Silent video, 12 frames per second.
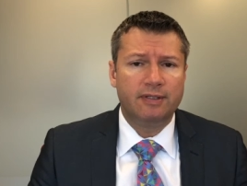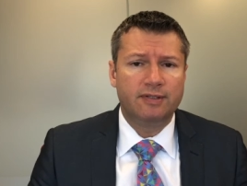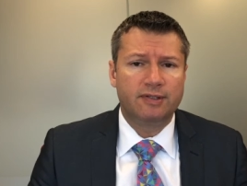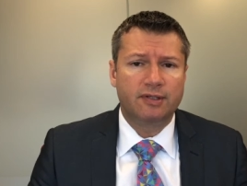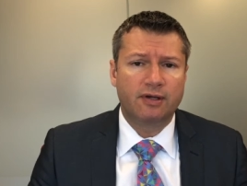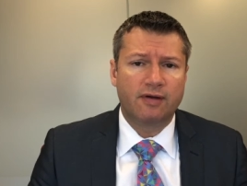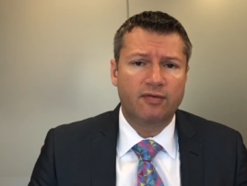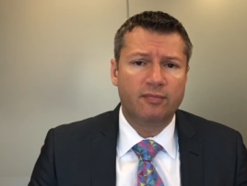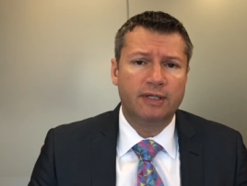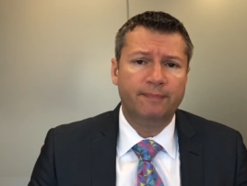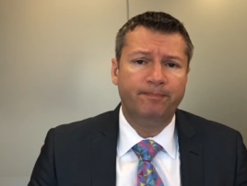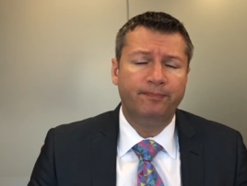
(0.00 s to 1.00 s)
is the
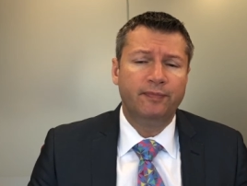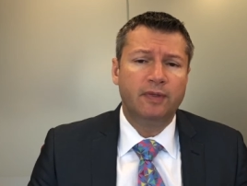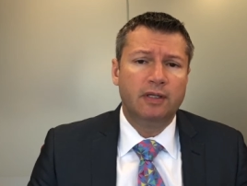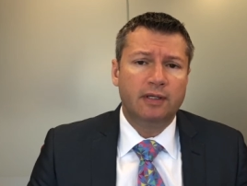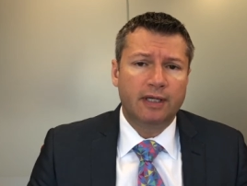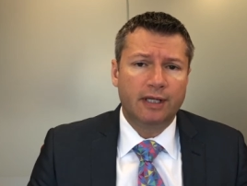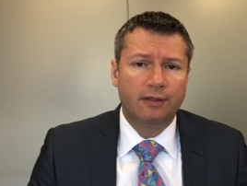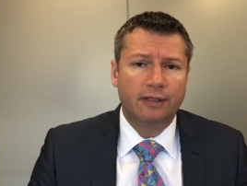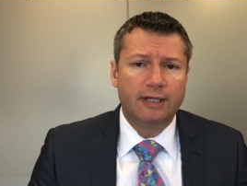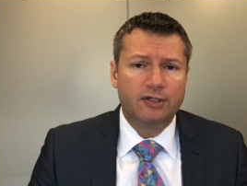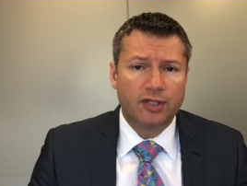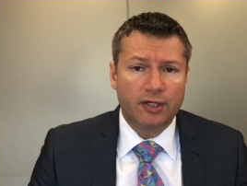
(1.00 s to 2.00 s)
government can
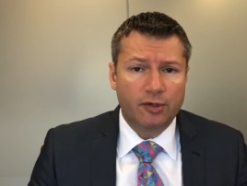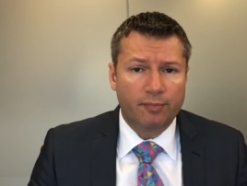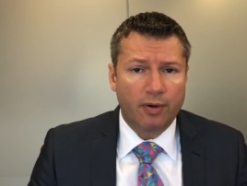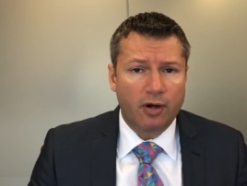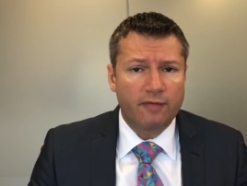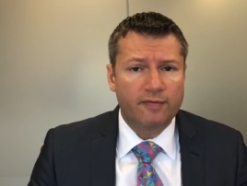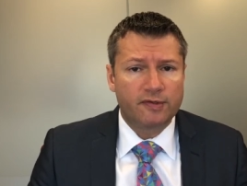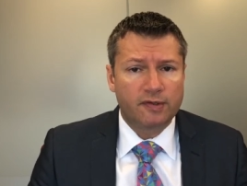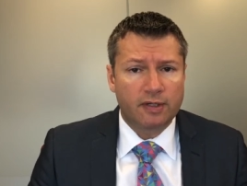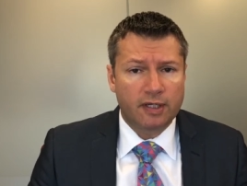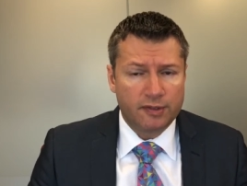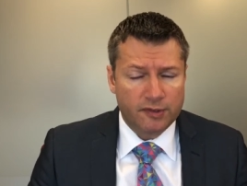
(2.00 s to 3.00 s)
allege that you're part of a
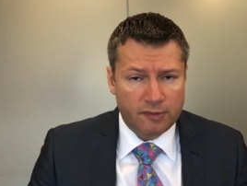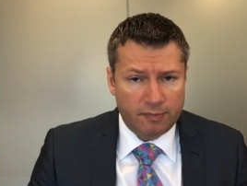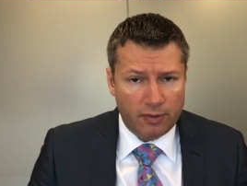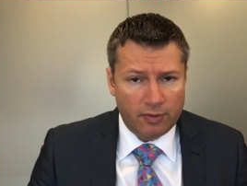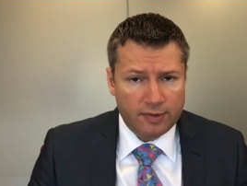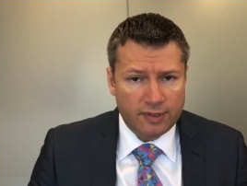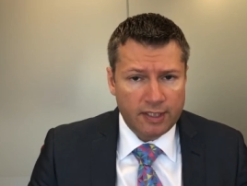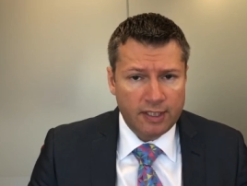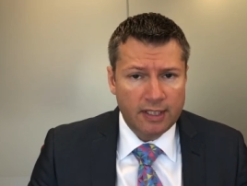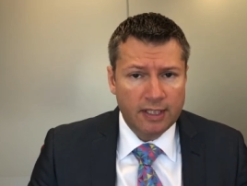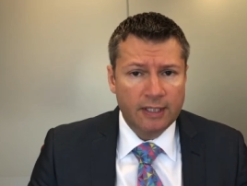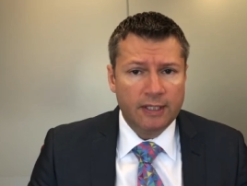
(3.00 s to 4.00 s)

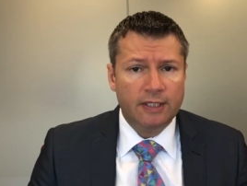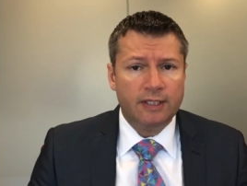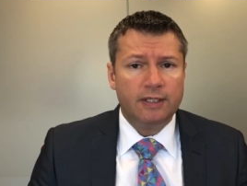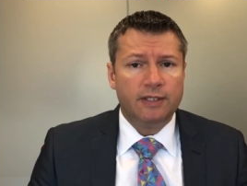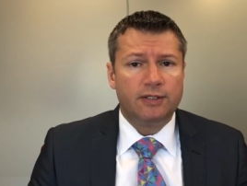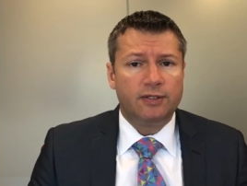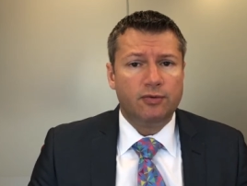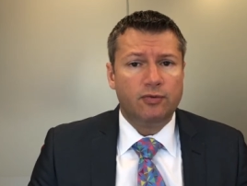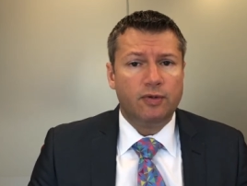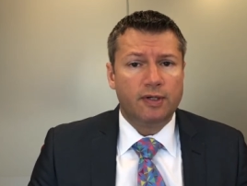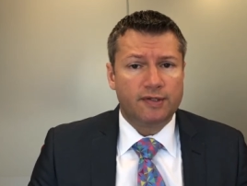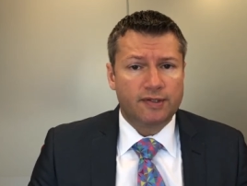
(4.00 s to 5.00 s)
conspiracy
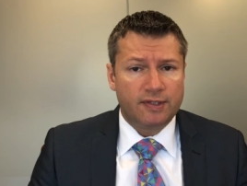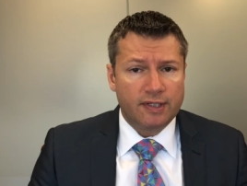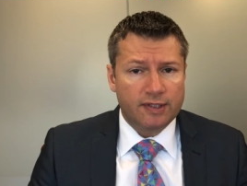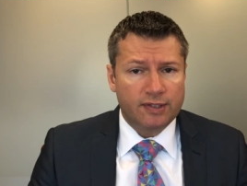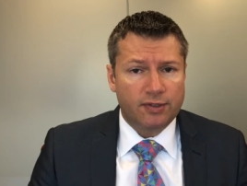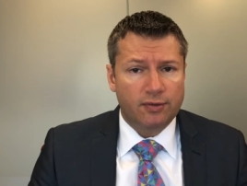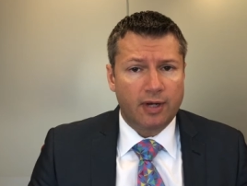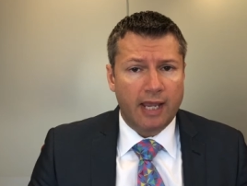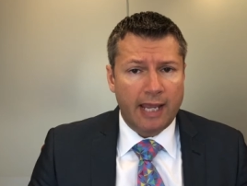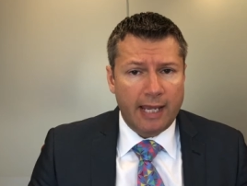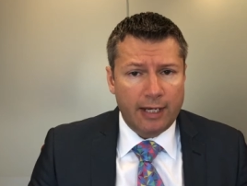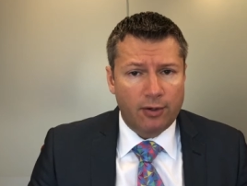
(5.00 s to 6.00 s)
to assist or
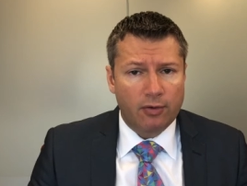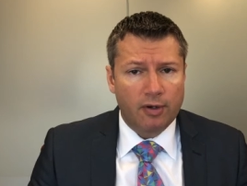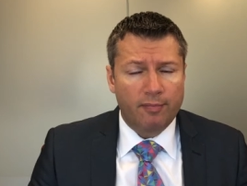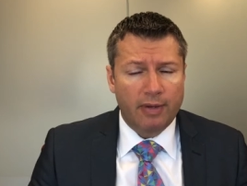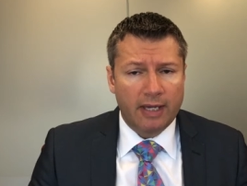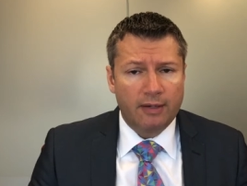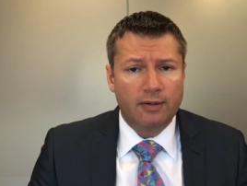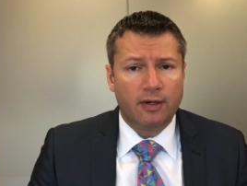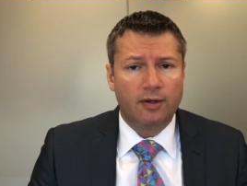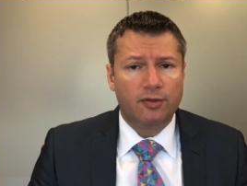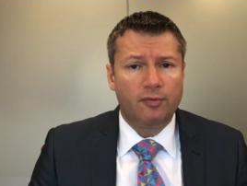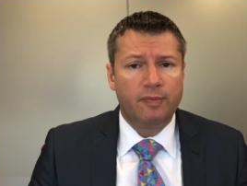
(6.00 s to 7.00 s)
aid or abet
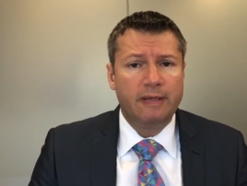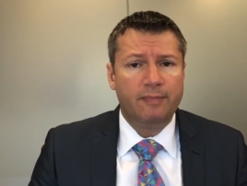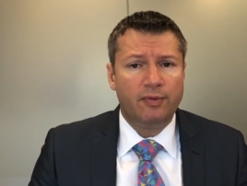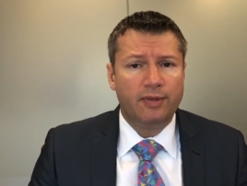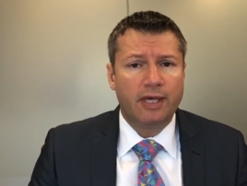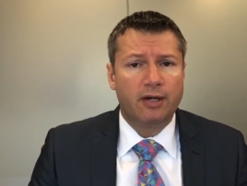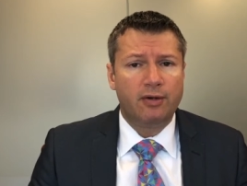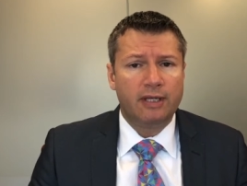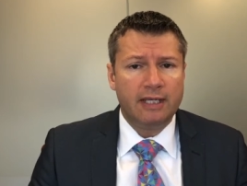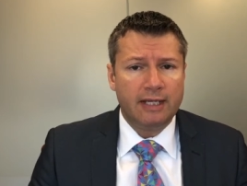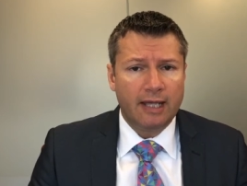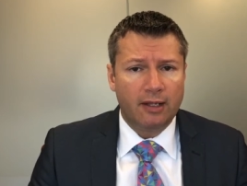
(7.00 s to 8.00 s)
other people that are
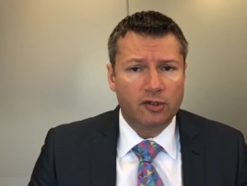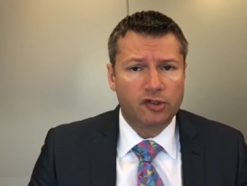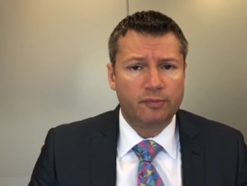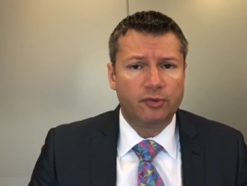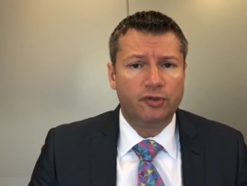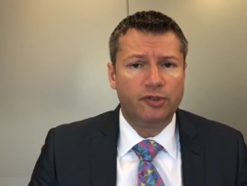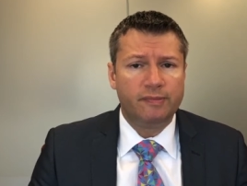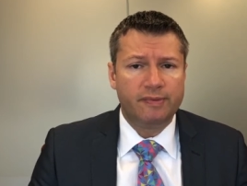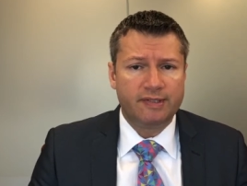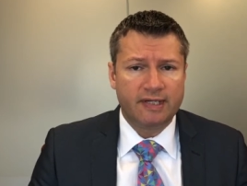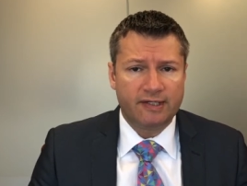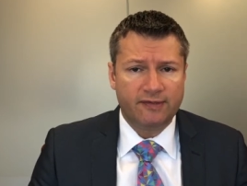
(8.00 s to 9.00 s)
ineligible to
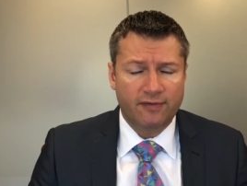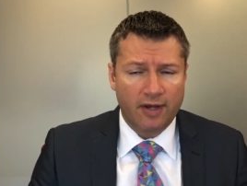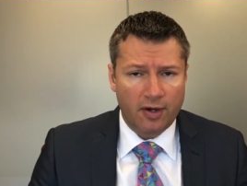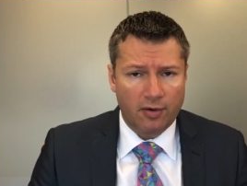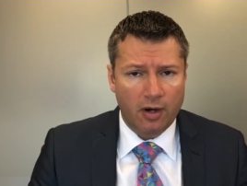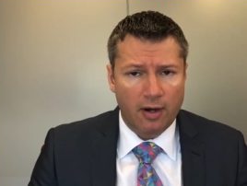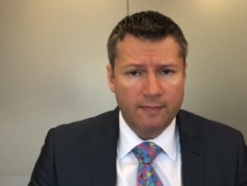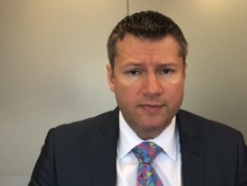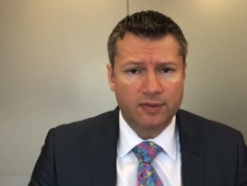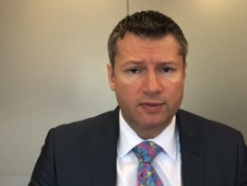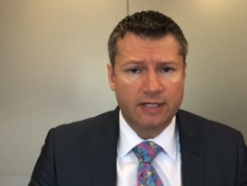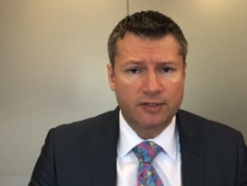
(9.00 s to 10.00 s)
possess firearms.
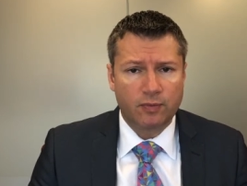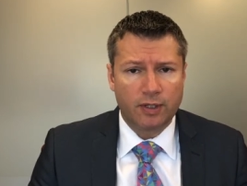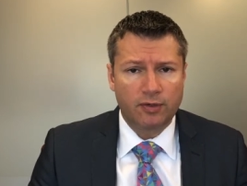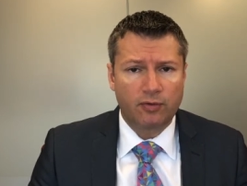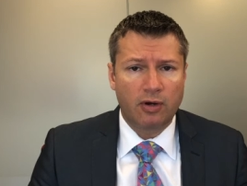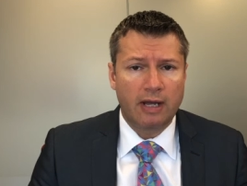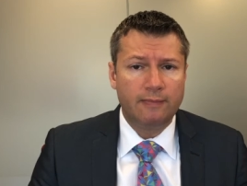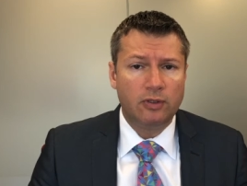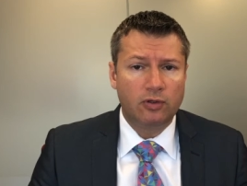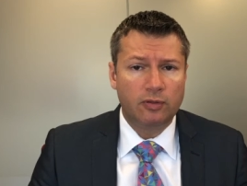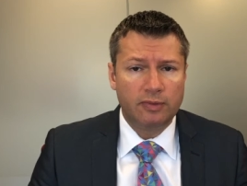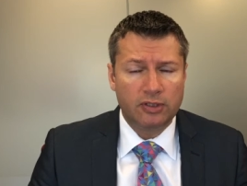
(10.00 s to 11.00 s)
So that's one crime
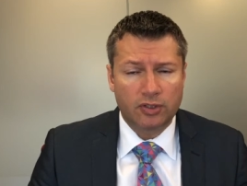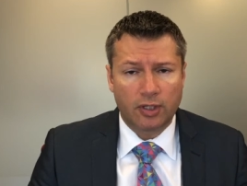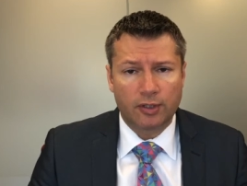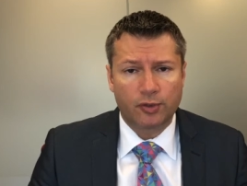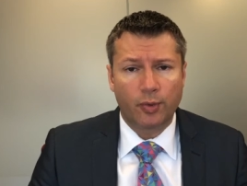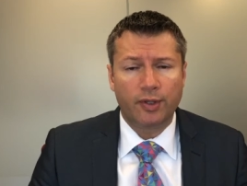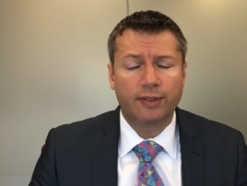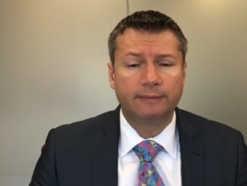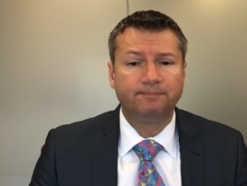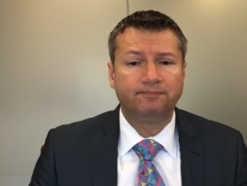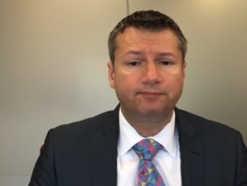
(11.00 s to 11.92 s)
you could be charged with.